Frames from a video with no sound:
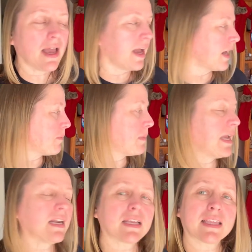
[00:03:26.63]
And
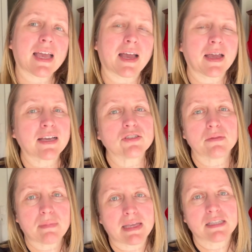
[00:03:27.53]
I actually
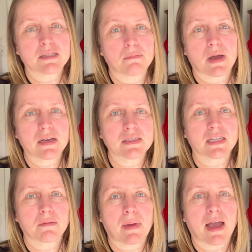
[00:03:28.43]
made some mugs
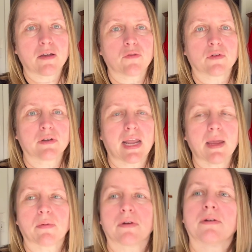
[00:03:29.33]
and a bag for a
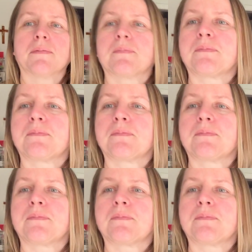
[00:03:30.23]
neighbor.